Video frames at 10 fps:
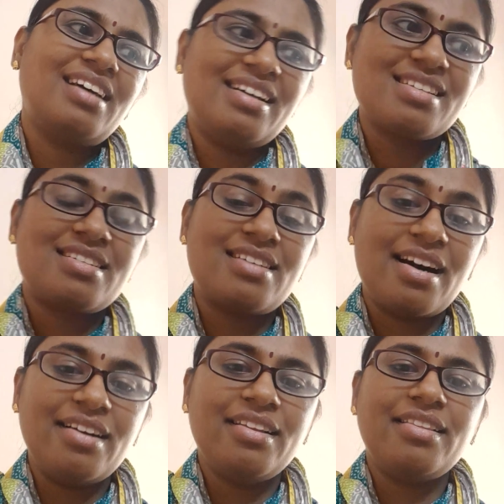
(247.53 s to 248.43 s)
that is
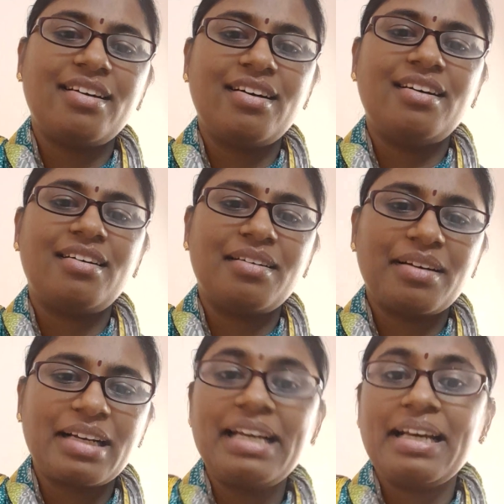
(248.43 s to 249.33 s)
done in
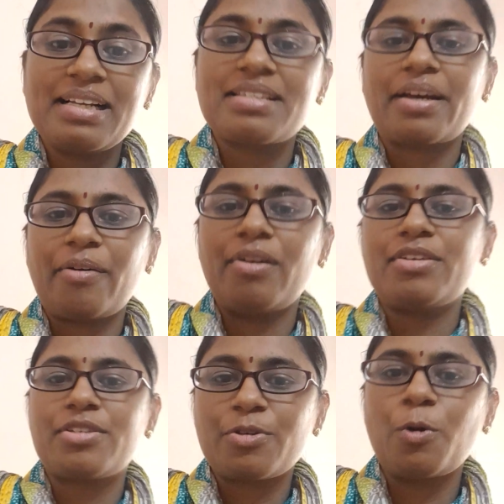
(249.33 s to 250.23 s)
the clinical
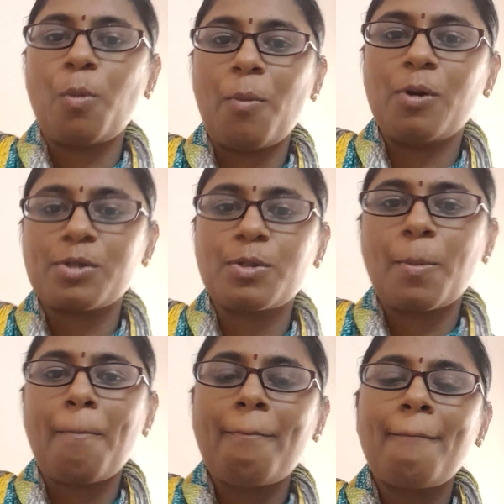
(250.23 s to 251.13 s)
psychologist room also.